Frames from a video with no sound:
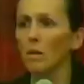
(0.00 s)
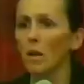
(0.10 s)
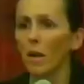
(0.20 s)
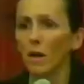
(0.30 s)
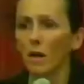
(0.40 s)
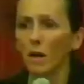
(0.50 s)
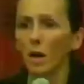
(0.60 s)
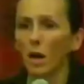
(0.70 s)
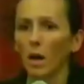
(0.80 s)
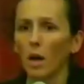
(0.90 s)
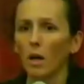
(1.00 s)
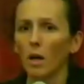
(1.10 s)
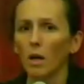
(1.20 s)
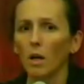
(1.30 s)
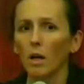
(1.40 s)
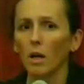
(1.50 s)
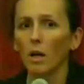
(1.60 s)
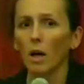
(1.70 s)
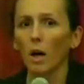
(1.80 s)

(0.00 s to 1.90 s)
No one is speaking in this clip.